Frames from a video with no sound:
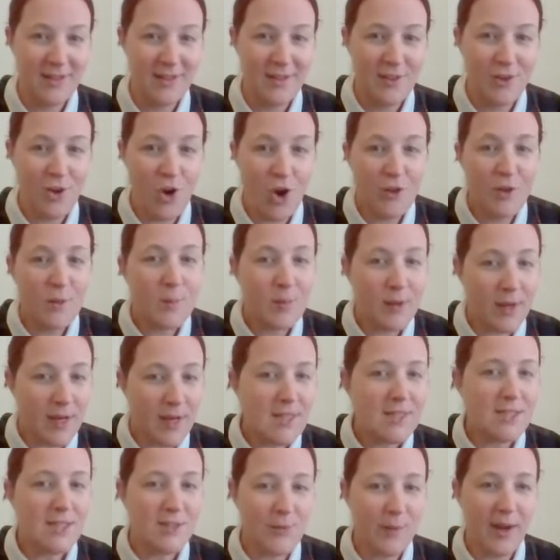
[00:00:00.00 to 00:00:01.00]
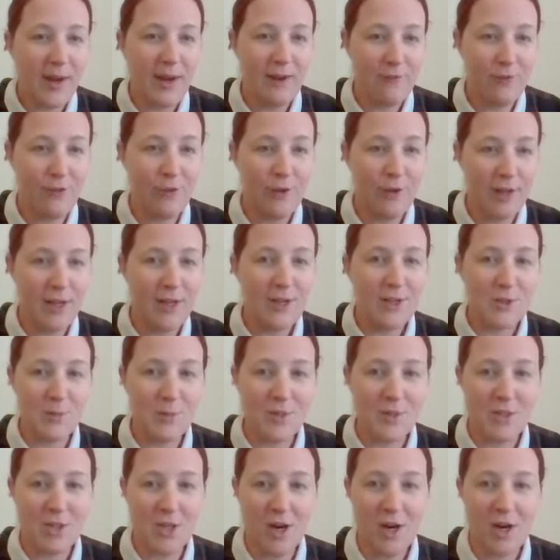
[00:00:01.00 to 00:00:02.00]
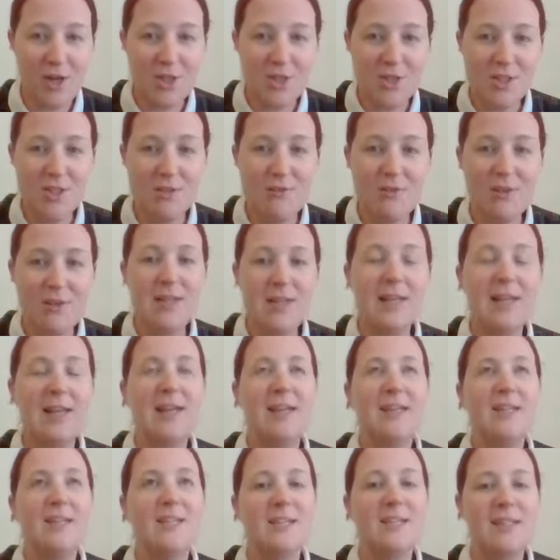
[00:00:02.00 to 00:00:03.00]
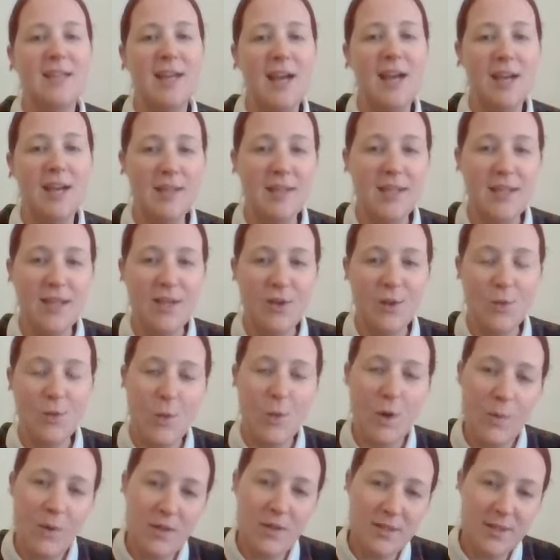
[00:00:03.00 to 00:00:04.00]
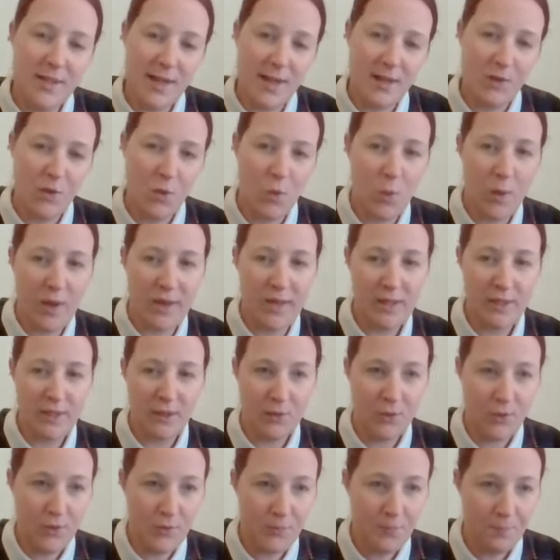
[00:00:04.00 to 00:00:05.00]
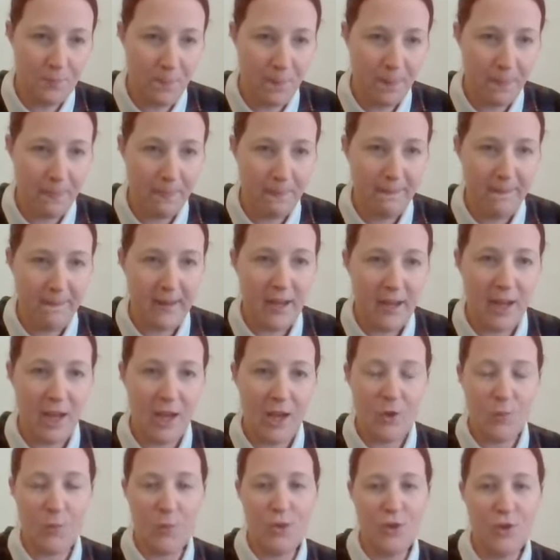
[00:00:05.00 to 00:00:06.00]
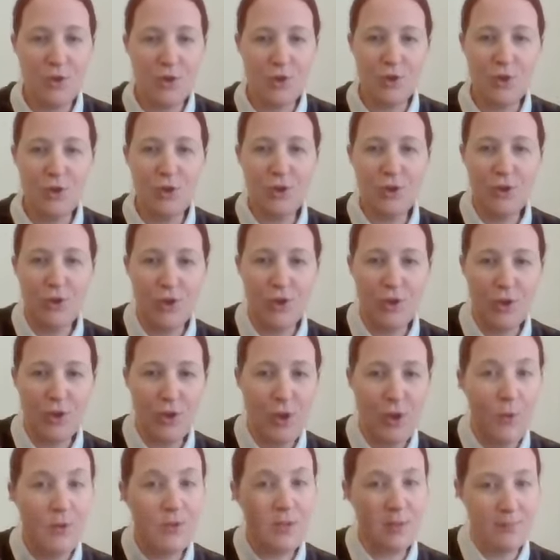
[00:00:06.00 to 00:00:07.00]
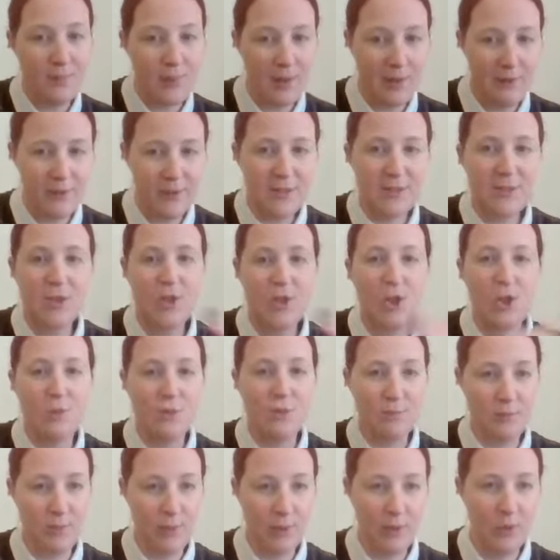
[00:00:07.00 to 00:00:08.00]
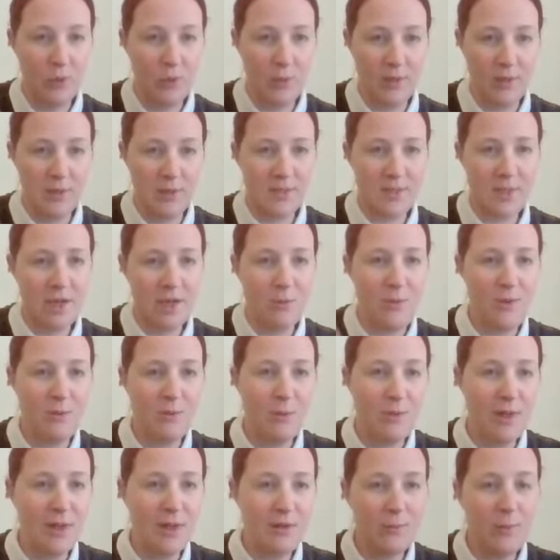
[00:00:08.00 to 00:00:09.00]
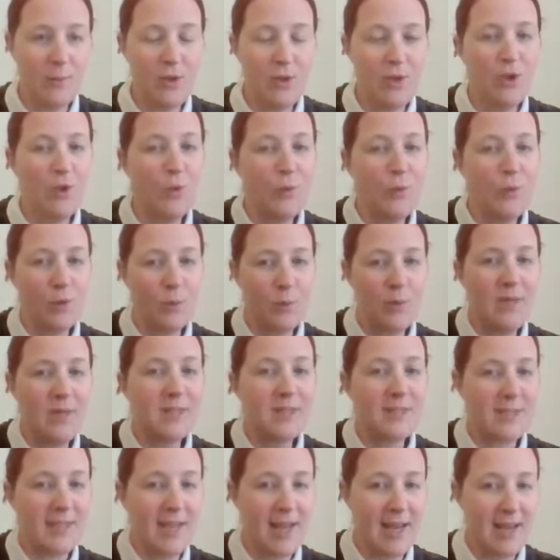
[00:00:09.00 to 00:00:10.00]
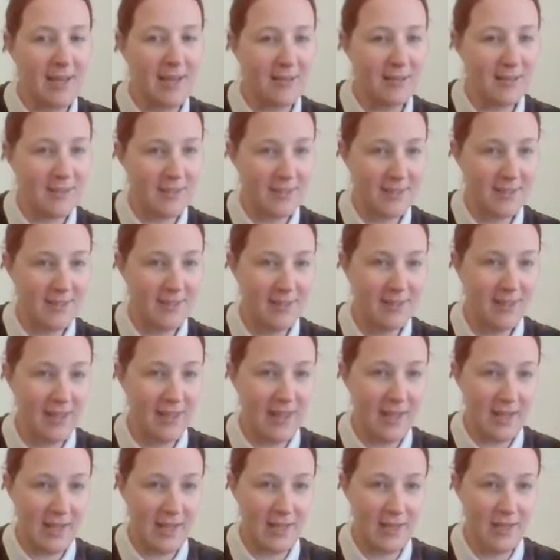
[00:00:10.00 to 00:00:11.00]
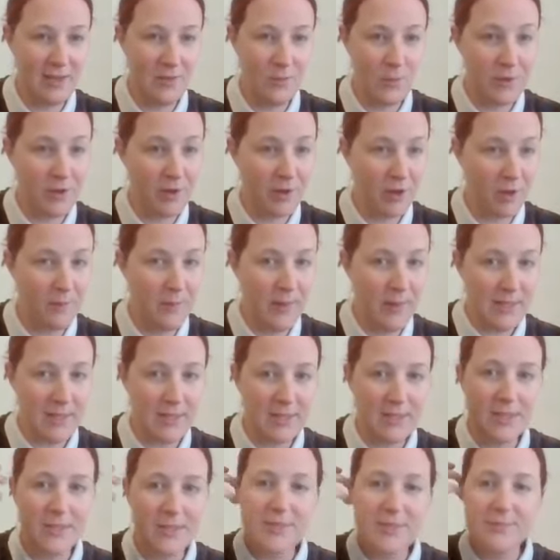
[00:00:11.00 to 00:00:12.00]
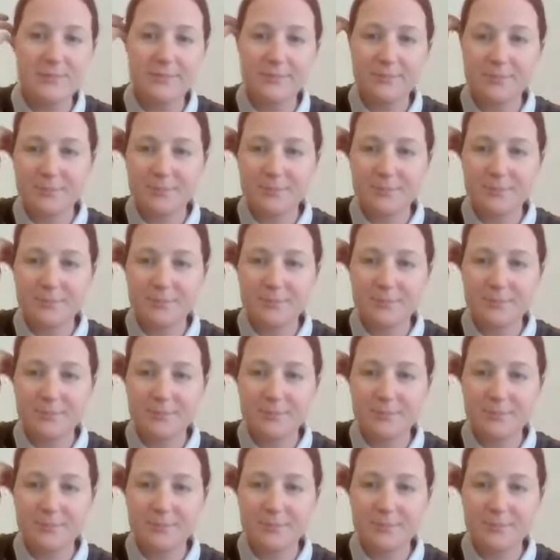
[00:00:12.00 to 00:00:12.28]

got the prices of what everyone else was charging, and realised that we were sitting quite low. We knew who was above us, who was below us, and we knew where we sat with our competitors.